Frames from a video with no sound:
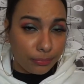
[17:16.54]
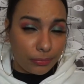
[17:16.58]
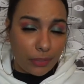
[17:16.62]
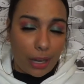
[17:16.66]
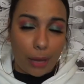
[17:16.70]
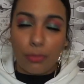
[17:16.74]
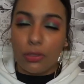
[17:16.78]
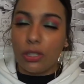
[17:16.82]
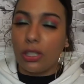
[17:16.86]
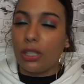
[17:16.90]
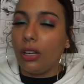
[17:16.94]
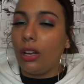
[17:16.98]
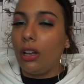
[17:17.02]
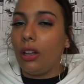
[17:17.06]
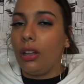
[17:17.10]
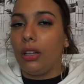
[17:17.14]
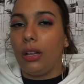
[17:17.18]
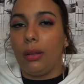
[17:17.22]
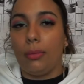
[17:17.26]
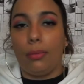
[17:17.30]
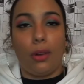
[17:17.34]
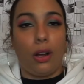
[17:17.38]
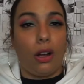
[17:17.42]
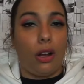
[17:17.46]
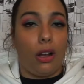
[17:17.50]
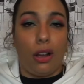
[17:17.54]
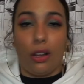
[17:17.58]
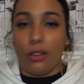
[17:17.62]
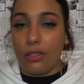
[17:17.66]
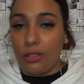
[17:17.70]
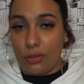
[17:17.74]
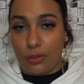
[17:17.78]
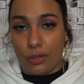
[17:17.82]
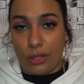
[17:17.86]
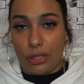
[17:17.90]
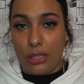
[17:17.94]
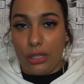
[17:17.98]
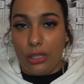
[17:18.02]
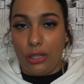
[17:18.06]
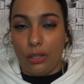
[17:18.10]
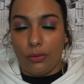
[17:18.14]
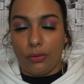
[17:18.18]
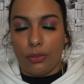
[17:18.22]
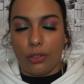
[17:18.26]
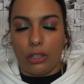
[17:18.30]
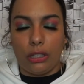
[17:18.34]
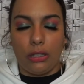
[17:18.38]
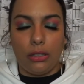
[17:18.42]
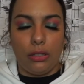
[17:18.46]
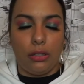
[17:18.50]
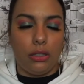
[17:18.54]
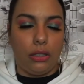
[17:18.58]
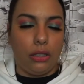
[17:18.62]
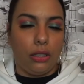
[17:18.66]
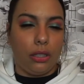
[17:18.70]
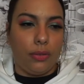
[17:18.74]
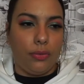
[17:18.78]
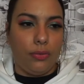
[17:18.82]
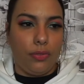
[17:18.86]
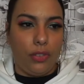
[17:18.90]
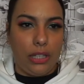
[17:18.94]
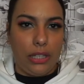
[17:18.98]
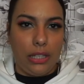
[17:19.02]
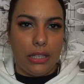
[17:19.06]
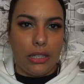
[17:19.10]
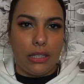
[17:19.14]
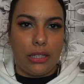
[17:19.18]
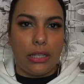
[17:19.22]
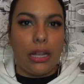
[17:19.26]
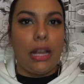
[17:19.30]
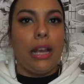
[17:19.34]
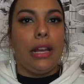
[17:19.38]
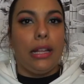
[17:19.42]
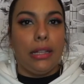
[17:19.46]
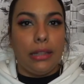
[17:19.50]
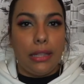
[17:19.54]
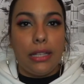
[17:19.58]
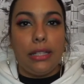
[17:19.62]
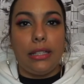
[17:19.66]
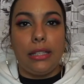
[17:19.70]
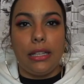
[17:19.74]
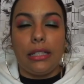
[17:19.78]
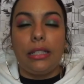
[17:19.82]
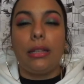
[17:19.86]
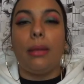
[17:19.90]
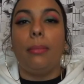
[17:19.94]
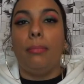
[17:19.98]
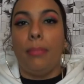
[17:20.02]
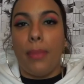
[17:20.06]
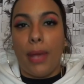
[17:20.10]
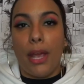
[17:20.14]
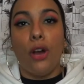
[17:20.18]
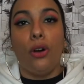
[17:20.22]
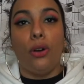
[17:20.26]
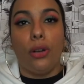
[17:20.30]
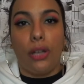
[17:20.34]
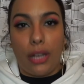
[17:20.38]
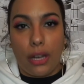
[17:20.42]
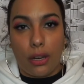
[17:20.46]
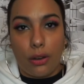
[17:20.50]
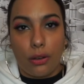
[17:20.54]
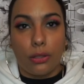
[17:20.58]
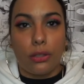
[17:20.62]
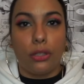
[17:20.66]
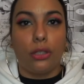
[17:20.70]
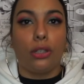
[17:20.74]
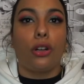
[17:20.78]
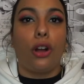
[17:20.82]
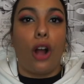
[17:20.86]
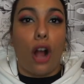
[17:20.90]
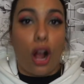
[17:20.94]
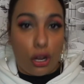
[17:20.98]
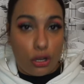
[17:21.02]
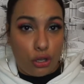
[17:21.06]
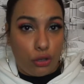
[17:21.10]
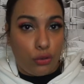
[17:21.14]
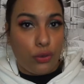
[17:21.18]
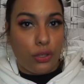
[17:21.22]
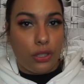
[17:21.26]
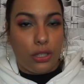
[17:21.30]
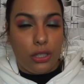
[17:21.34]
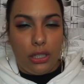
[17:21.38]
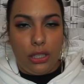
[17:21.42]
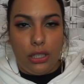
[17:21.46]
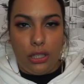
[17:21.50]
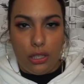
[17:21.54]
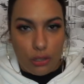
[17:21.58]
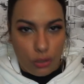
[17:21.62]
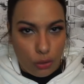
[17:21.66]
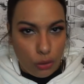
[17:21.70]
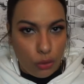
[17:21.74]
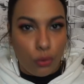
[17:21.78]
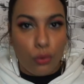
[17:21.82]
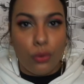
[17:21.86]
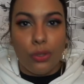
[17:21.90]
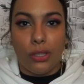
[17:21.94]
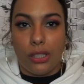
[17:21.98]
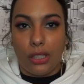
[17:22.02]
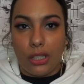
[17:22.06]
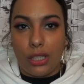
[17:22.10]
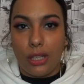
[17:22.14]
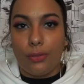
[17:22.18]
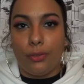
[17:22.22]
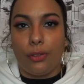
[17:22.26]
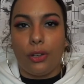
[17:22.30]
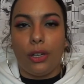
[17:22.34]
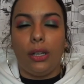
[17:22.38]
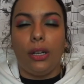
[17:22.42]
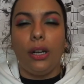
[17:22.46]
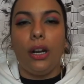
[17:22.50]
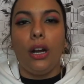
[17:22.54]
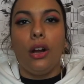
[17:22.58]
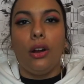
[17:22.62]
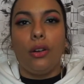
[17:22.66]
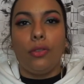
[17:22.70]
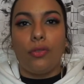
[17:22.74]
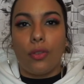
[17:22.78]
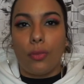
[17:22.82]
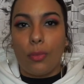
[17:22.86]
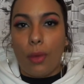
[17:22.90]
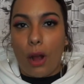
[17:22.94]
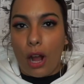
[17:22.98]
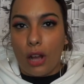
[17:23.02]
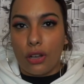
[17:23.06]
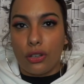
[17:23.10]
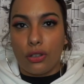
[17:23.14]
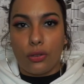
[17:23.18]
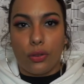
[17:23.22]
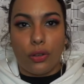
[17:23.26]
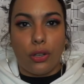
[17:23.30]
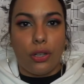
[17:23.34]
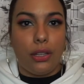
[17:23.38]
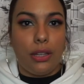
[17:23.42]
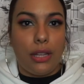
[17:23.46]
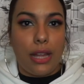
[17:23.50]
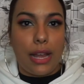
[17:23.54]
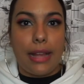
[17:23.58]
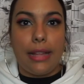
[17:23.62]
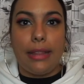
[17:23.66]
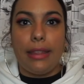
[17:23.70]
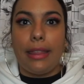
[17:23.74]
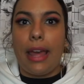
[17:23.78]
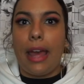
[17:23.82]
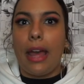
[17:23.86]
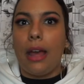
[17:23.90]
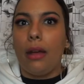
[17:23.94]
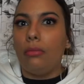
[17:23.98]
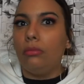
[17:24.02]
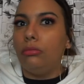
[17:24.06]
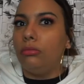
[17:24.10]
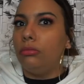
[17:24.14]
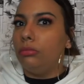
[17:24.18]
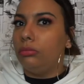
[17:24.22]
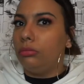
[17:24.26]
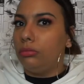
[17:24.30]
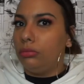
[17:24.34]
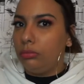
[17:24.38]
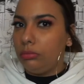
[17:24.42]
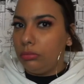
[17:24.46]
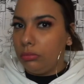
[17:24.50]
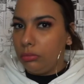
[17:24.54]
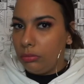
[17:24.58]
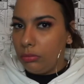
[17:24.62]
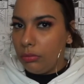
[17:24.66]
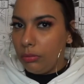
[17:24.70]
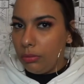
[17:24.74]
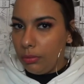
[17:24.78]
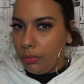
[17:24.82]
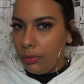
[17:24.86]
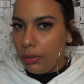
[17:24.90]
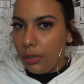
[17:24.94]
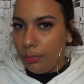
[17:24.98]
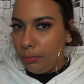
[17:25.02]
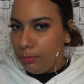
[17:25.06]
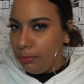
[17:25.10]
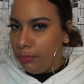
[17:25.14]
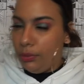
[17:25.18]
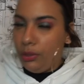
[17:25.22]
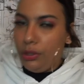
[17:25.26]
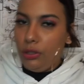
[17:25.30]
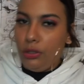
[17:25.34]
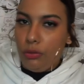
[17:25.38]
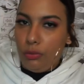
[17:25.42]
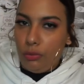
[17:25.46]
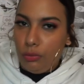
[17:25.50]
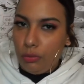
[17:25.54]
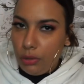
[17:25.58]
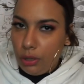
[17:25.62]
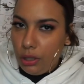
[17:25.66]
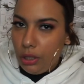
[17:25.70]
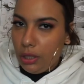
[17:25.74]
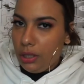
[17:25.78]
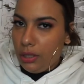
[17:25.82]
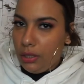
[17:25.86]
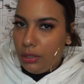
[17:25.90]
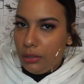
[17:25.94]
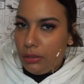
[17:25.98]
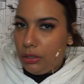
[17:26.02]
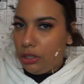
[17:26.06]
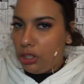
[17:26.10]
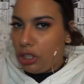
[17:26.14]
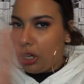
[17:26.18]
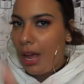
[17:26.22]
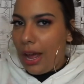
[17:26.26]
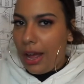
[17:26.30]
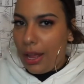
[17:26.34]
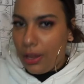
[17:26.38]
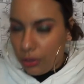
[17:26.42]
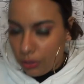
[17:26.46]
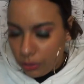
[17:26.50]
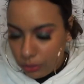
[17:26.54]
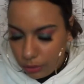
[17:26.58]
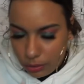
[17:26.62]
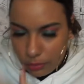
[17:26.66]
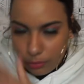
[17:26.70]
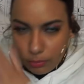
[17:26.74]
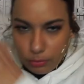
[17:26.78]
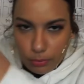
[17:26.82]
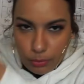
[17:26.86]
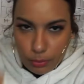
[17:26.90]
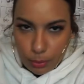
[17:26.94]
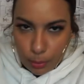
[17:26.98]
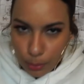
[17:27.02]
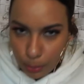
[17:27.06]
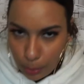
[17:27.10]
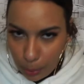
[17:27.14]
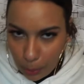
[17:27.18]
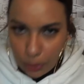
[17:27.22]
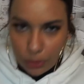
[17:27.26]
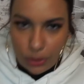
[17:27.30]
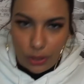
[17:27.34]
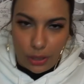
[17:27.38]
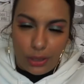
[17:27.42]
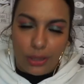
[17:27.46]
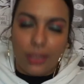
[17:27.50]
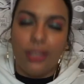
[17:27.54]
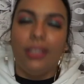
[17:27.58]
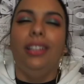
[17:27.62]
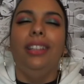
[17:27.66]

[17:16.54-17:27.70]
I'm just gonna call him Ashura Senior for convenience. This is a male character, Ashura Senior, who is different from Ashura, they, them, the child person.